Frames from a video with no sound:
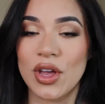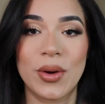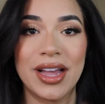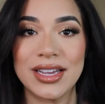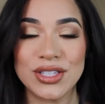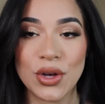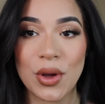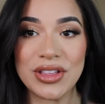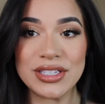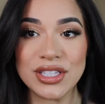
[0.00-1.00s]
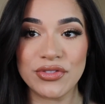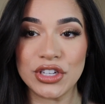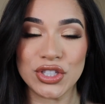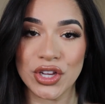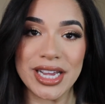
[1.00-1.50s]
Okay guys, so this is the
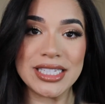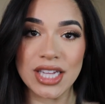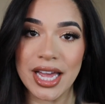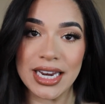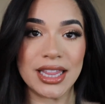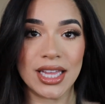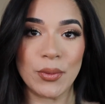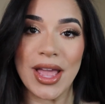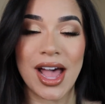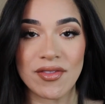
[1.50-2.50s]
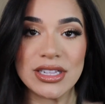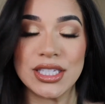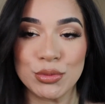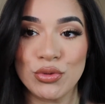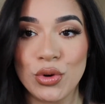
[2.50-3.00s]
finished look. It's not anything we haven't
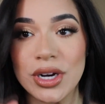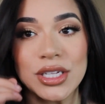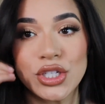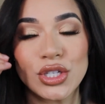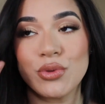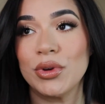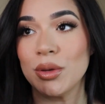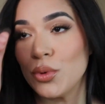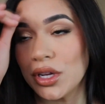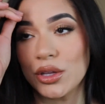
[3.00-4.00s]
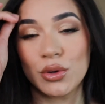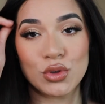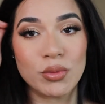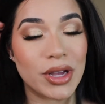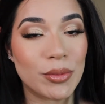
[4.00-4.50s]
seen before. It's just a really pretty
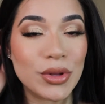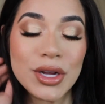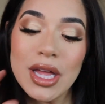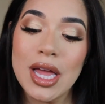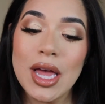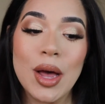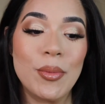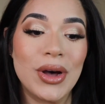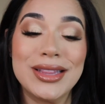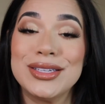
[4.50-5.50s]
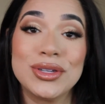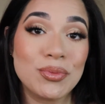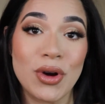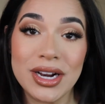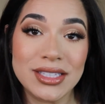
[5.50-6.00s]
neutral makeup look. But these are the
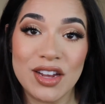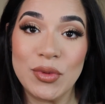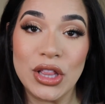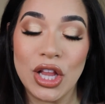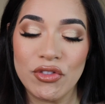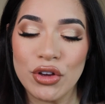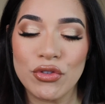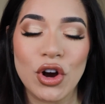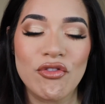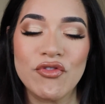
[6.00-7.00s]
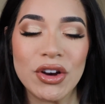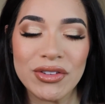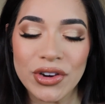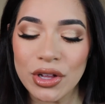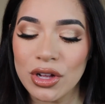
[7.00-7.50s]
products that I've been loving for a
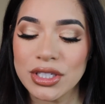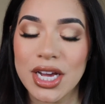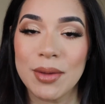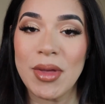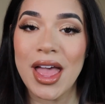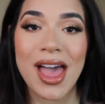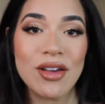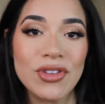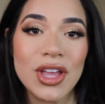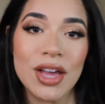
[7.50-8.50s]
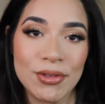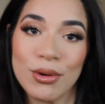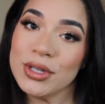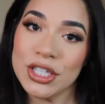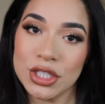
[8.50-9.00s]
very, very long time. Heavy, heavy
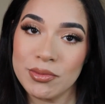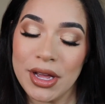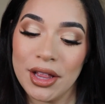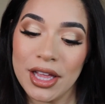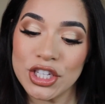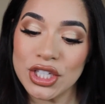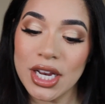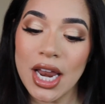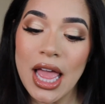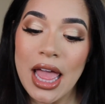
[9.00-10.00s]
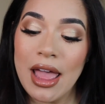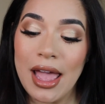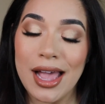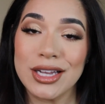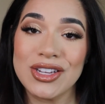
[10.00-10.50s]
rotation in my collection.
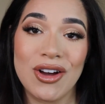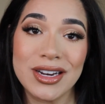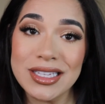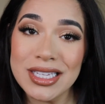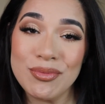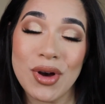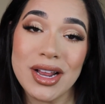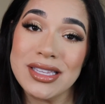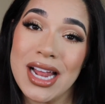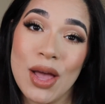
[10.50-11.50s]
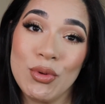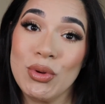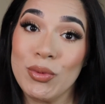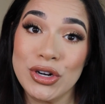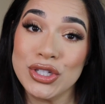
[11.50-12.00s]
And honestly, products that I would
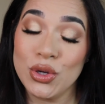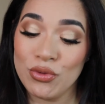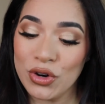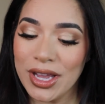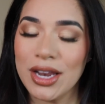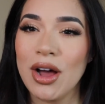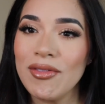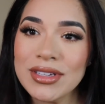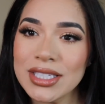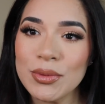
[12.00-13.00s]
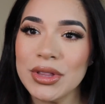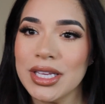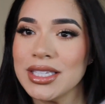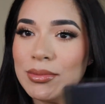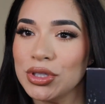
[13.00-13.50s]
repurchase over again. Obviously, with
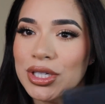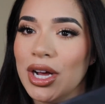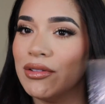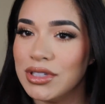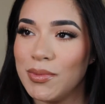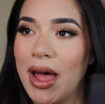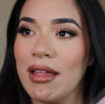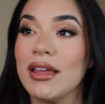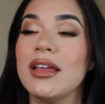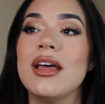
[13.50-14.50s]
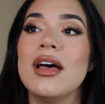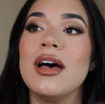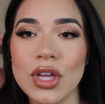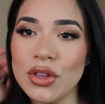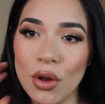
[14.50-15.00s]
the exception of this palette.
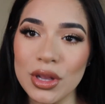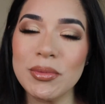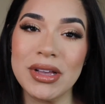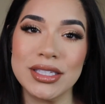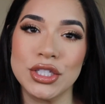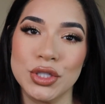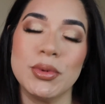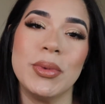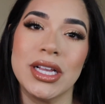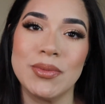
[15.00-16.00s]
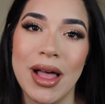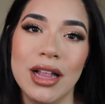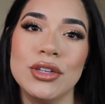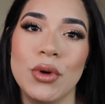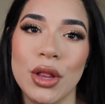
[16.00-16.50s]
Not only because it's new, but because
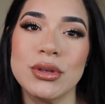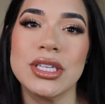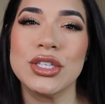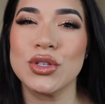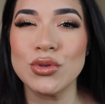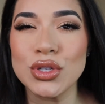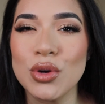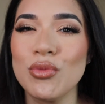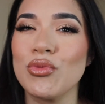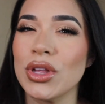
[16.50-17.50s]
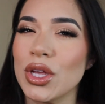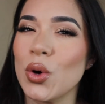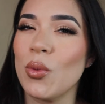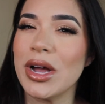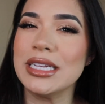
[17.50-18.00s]
palettes are one of those things you don't really
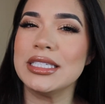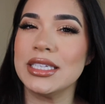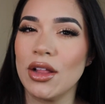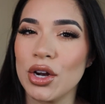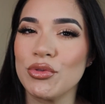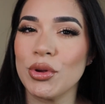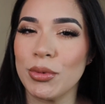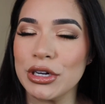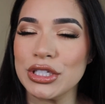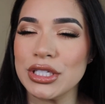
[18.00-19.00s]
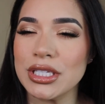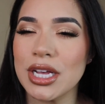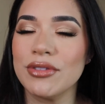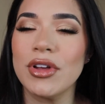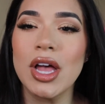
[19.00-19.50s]
quite see a lot of repurchases
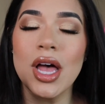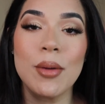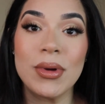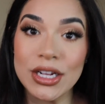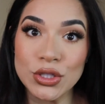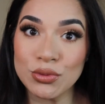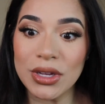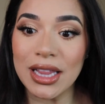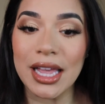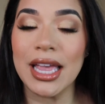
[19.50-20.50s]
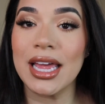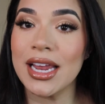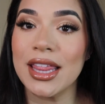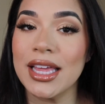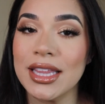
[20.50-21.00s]
of. But I do really like it, and
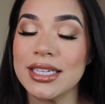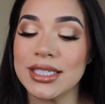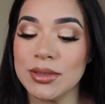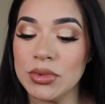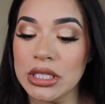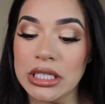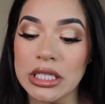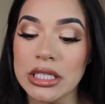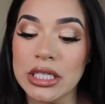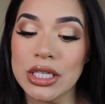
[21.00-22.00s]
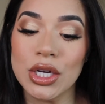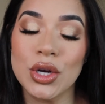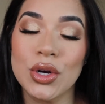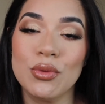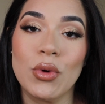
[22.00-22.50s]
I think that it's going to be
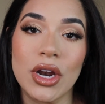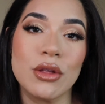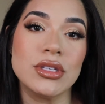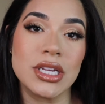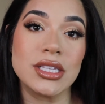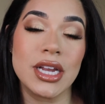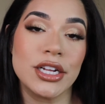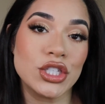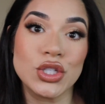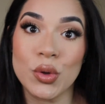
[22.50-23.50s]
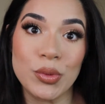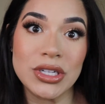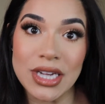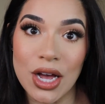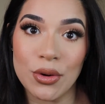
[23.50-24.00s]
one of those things that I just don't
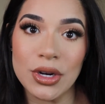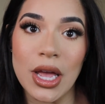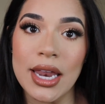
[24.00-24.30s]
put down.